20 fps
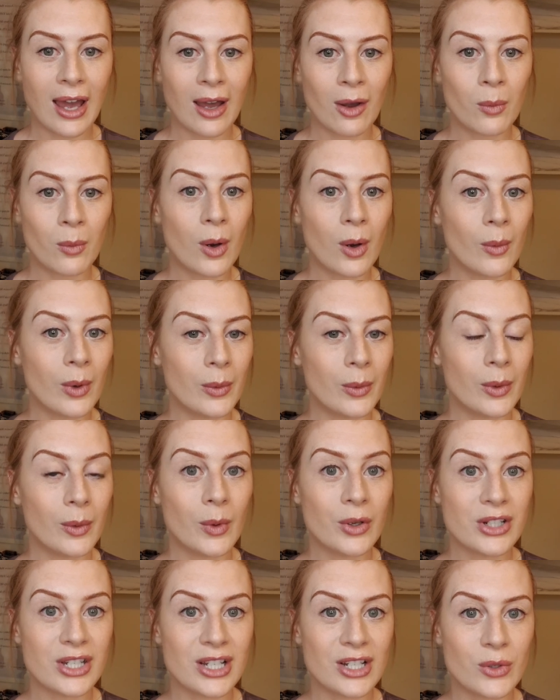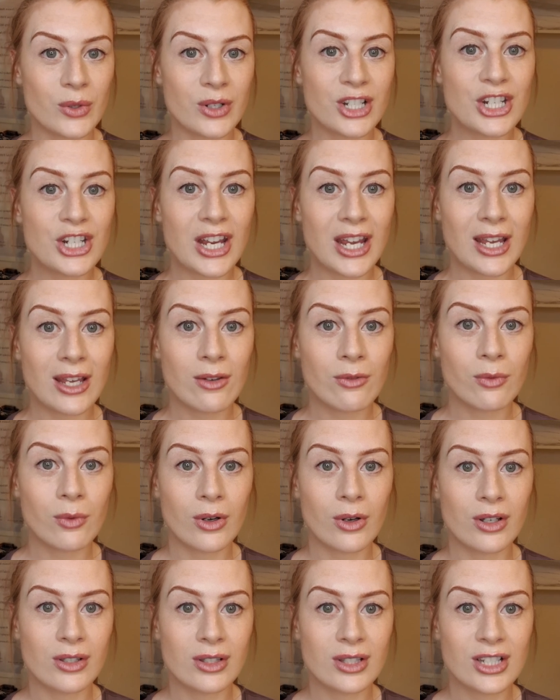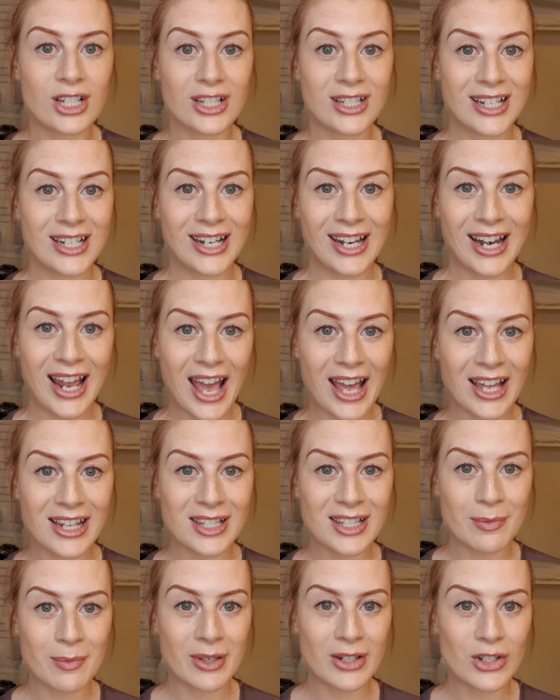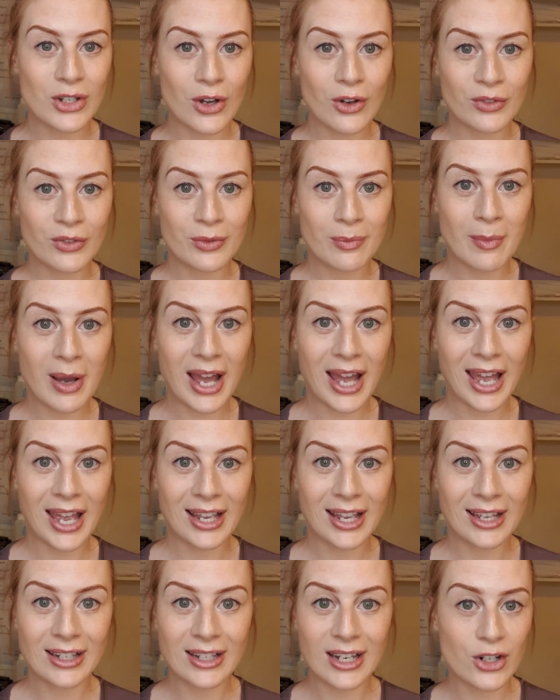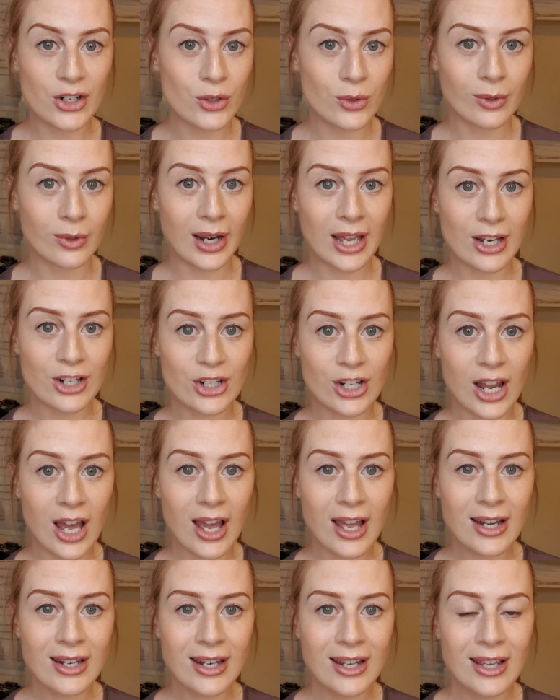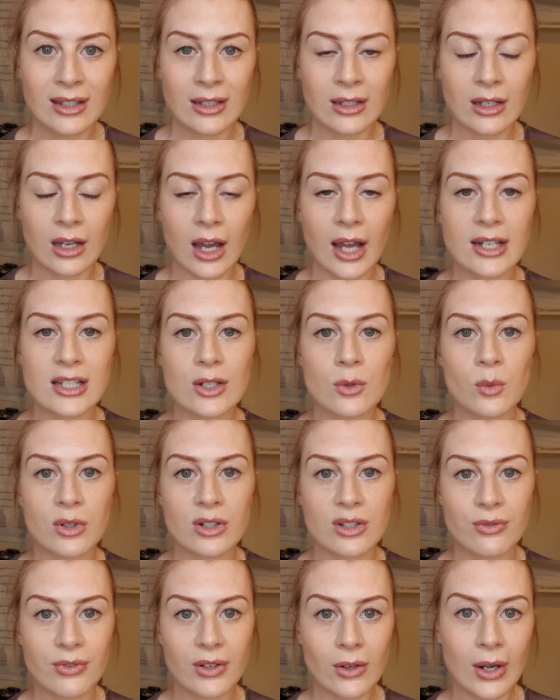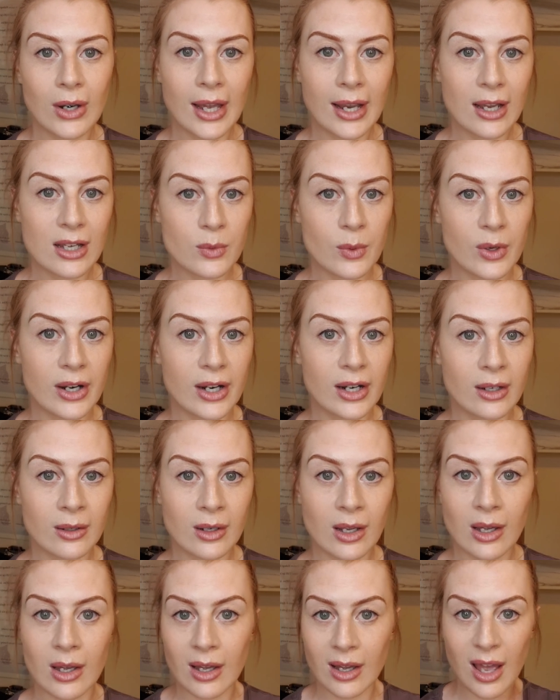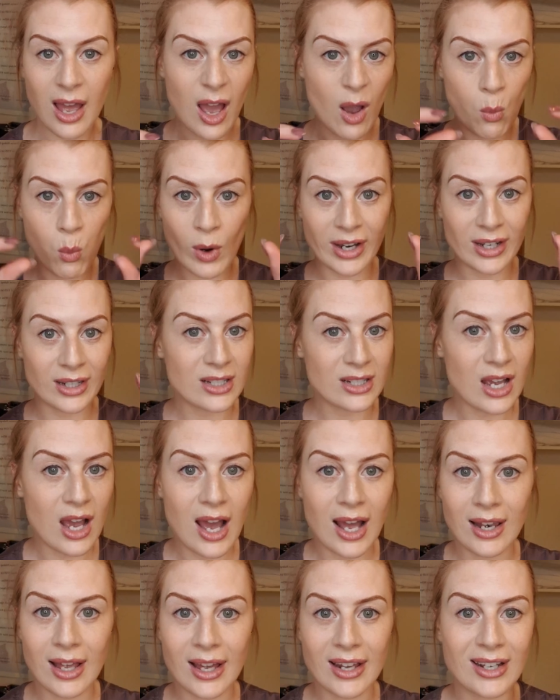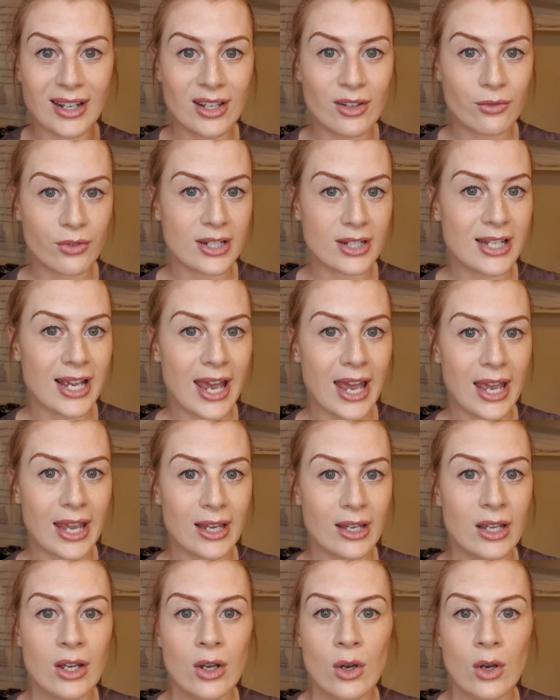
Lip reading: What we were wanting to achieve was just an enhancement of my natural lash line. I didn't want to feel like I was wearing a winged eyeliner every day